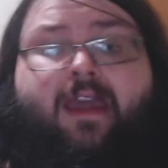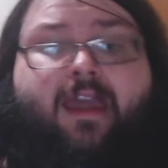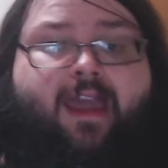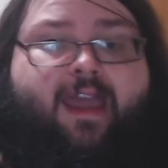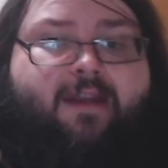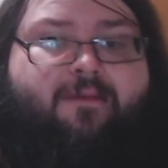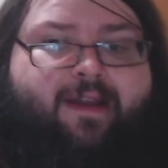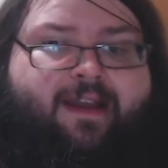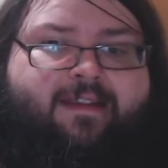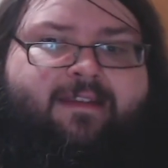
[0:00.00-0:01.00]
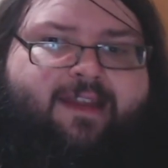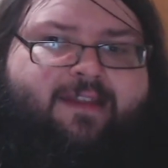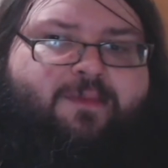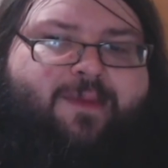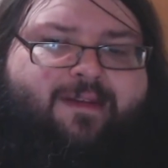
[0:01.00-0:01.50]
Anyway, guys, thank
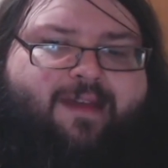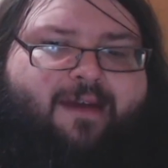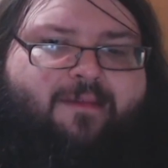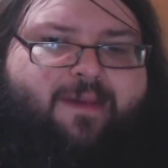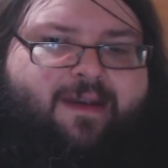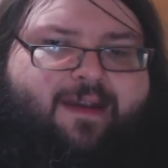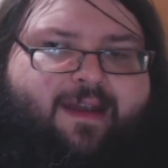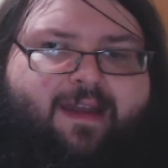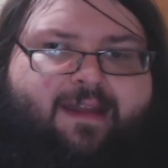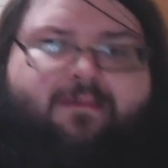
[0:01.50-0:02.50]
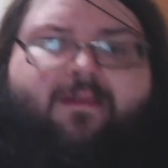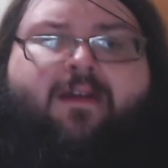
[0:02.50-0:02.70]
you for spending time with me today.